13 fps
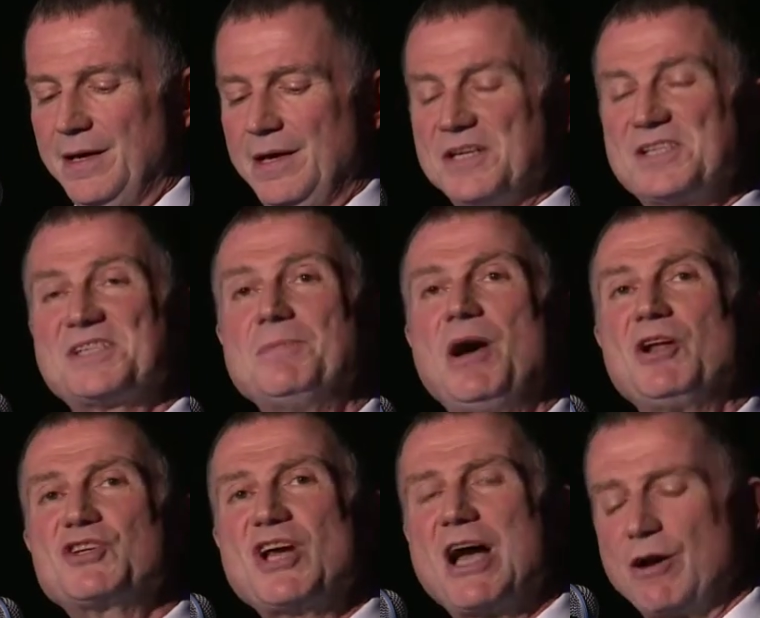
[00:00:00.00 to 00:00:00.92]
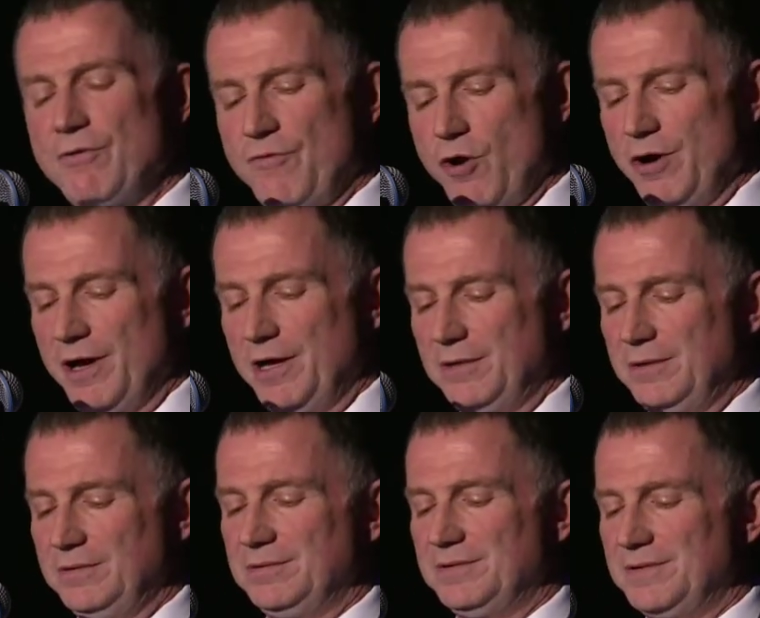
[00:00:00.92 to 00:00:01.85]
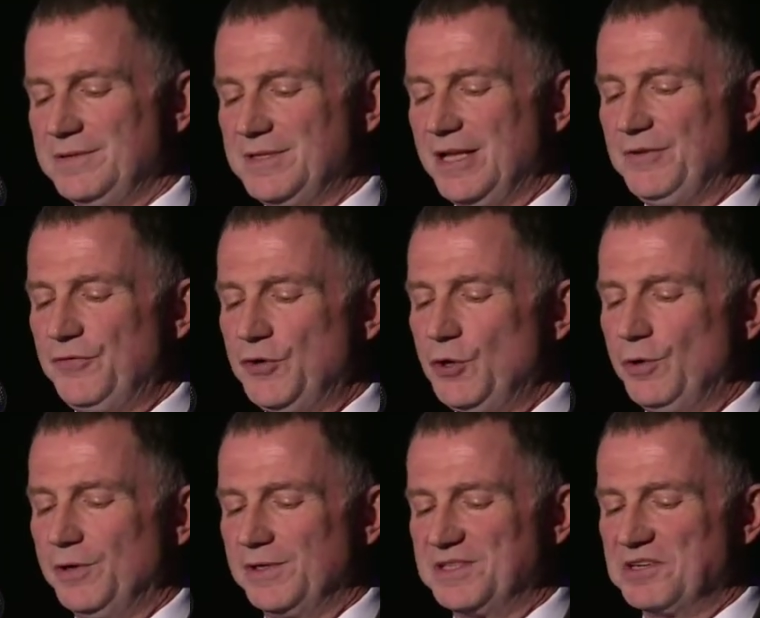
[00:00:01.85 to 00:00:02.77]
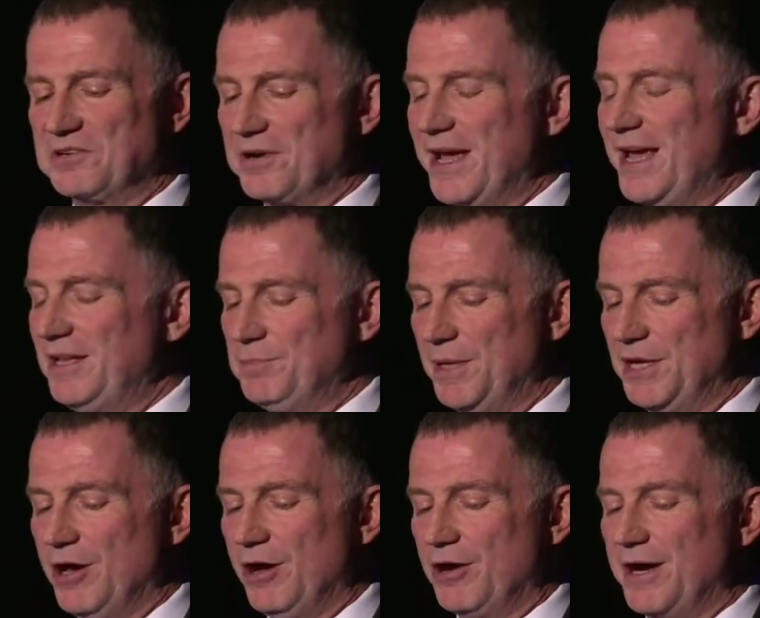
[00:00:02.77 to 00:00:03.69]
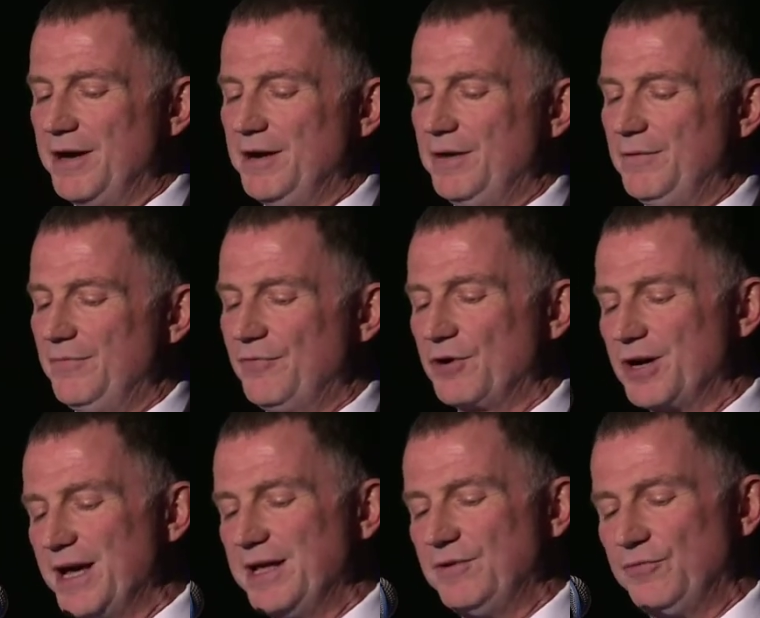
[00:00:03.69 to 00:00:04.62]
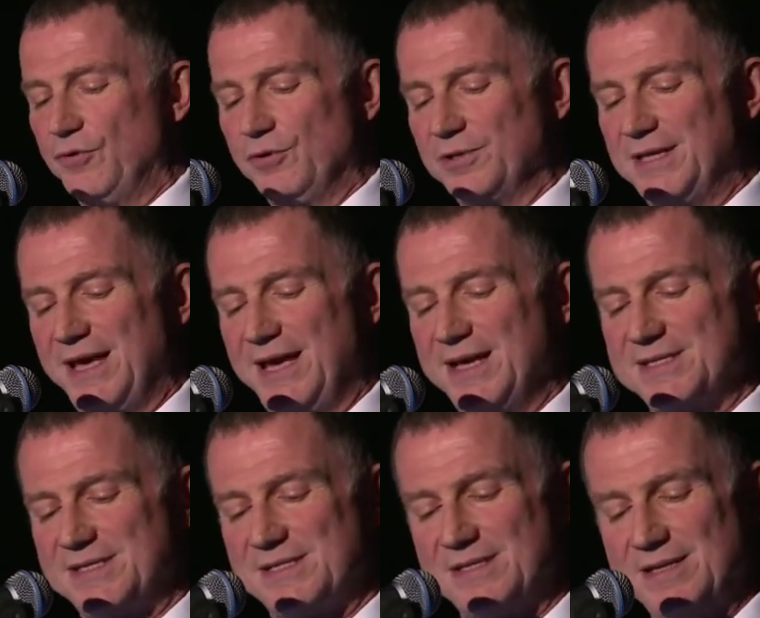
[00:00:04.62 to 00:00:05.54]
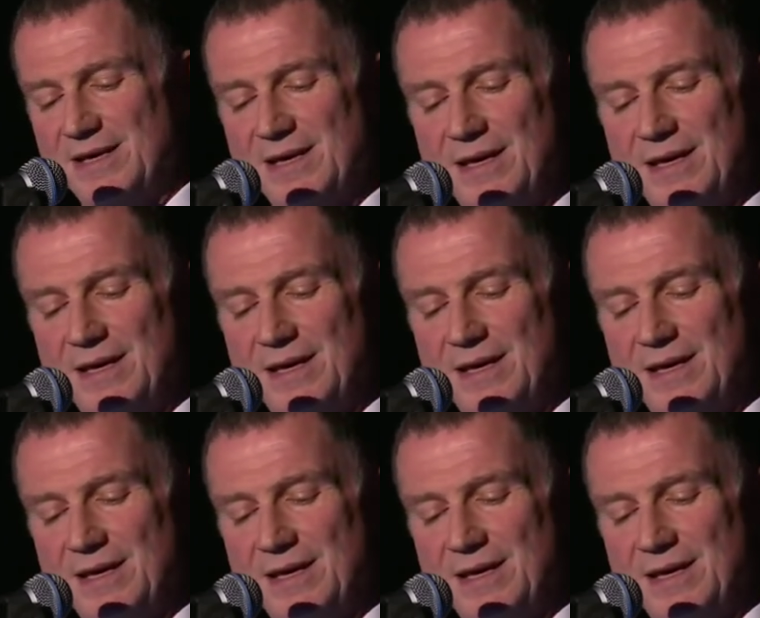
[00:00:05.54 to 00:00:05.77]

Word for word: A small jug of oil that fueled the great menorah for eight full days,